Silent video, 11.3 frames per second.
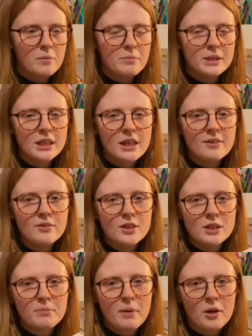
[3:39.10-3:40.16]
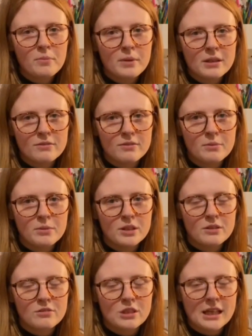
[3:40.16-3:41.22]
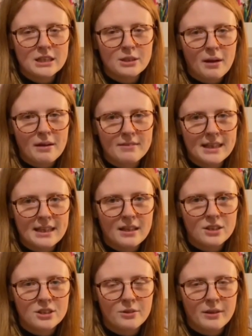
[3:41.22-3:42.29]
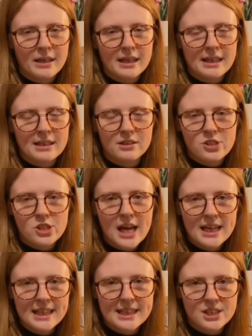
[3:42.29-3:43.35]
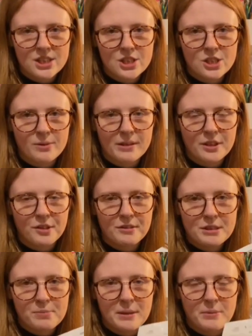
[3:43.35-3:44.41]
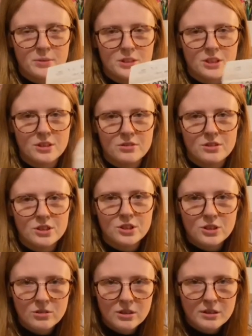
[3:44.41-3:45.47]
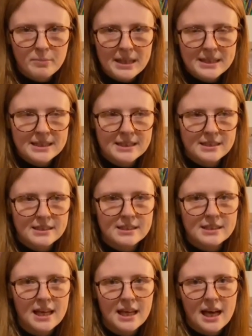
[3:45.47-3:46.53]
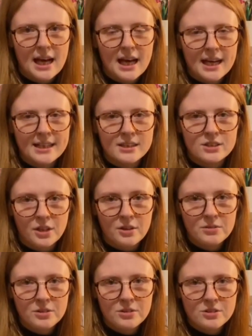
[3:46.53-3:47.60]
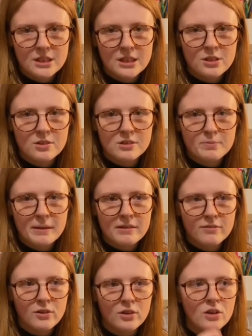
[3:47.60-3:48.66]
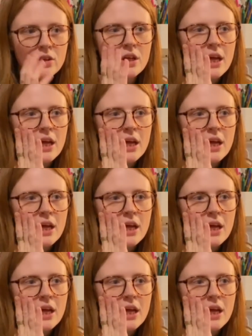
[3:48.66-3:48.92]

Minerva at the moment for the month of January are doing a little challenge to encourage people to use the new look patterns. I don't usually use Big Four.